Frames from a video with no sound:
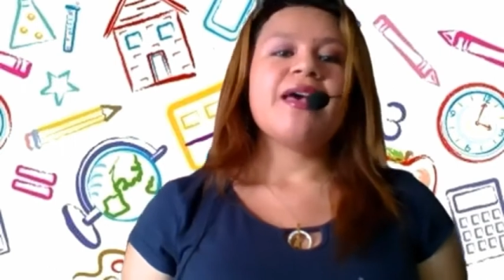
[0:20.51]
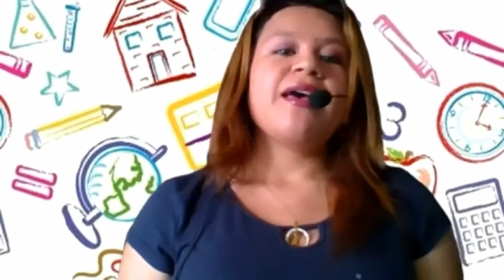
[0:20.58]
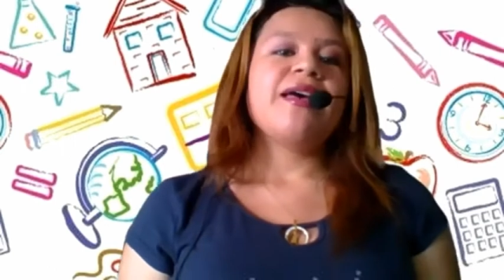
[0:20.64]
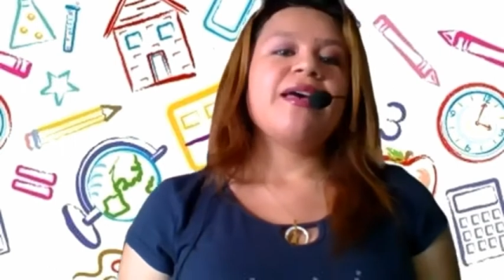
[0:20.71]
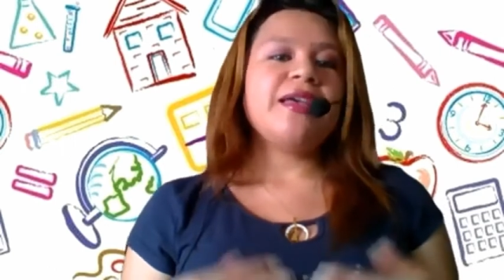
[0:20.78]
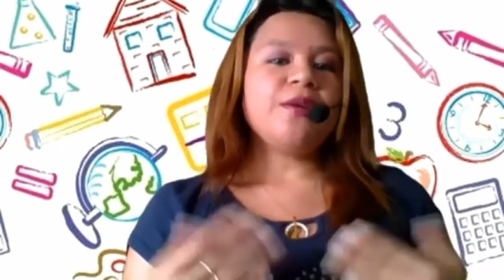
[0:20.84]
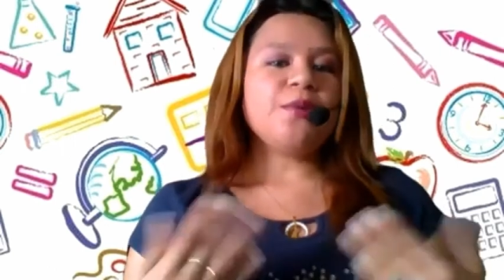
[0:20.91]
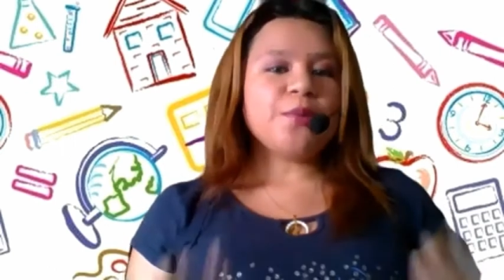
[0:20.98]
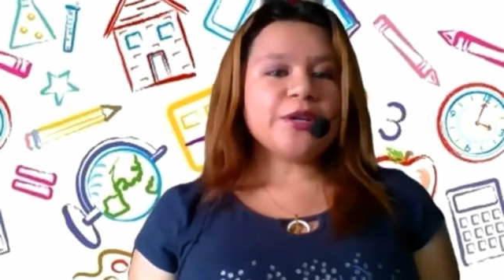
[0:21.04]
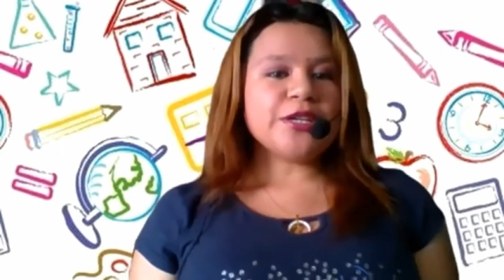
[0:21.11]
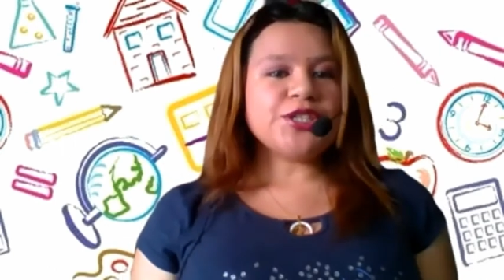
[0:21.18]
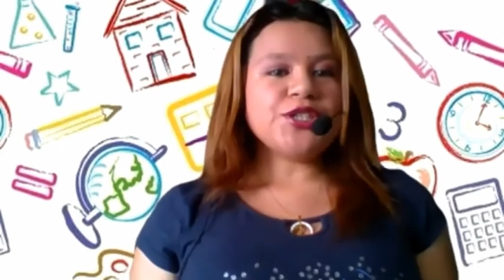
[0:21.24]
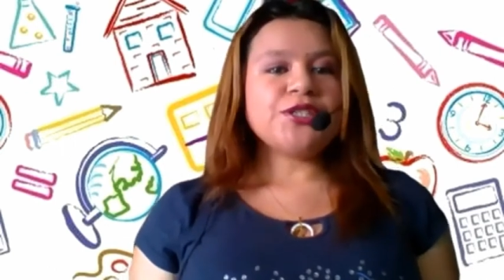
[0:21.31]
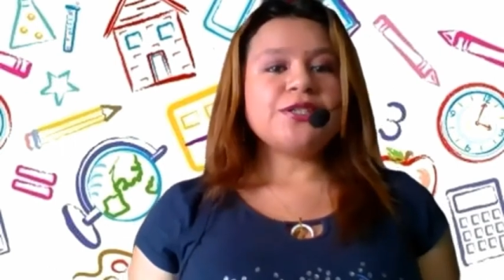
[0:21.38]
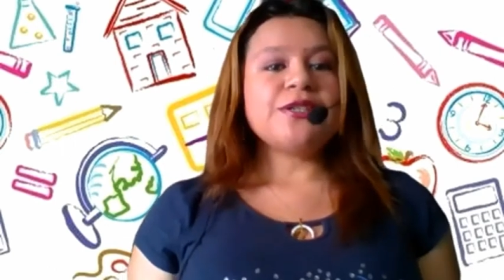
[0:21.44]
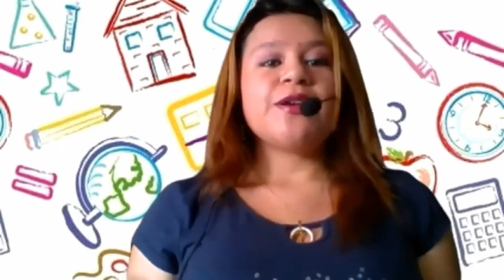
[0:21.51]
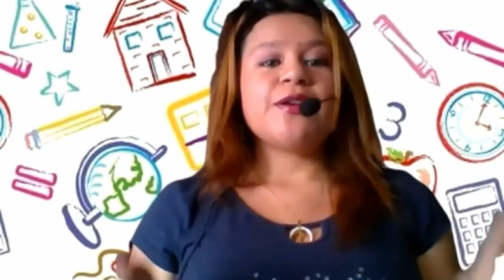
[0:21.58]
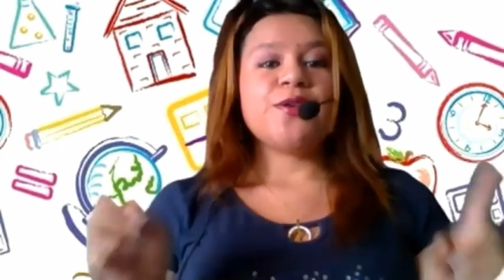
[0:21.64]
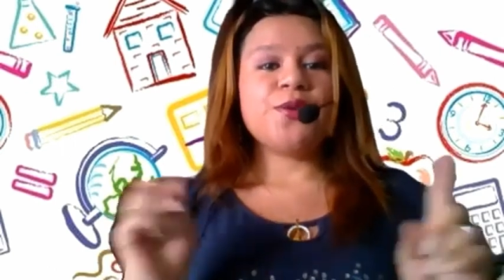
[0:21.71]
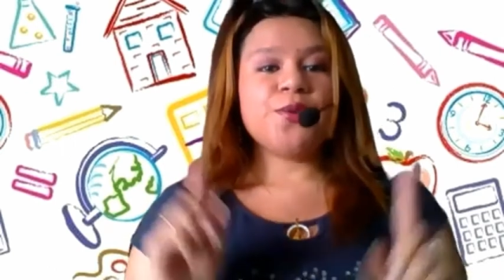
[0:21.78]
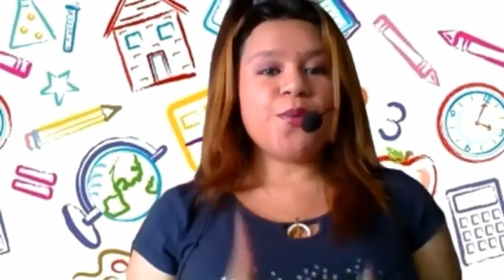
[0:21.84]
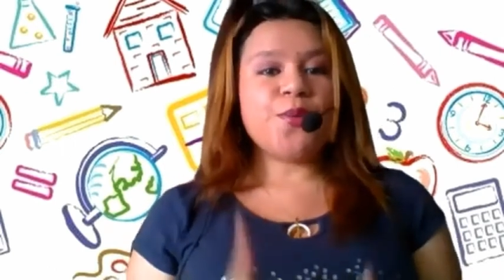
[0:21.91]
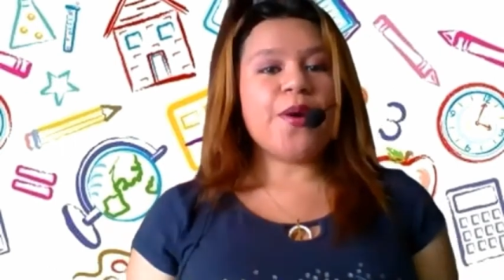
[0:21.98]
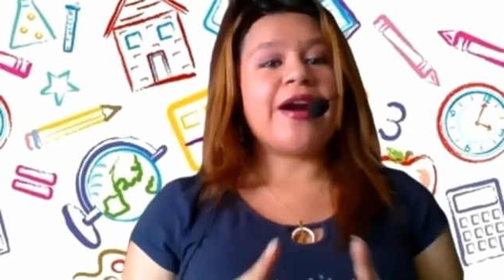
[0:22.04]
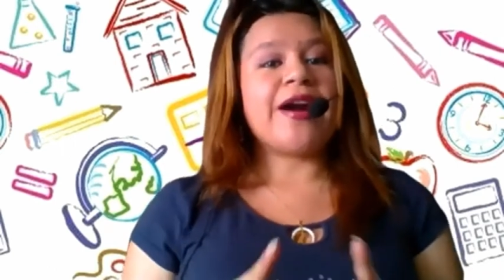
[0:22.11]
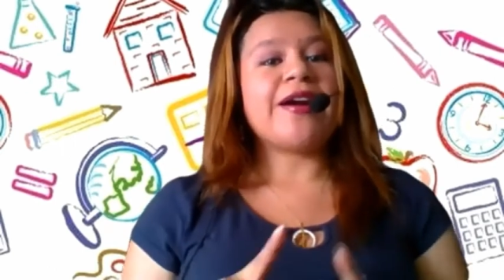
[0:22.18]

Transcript: in which you are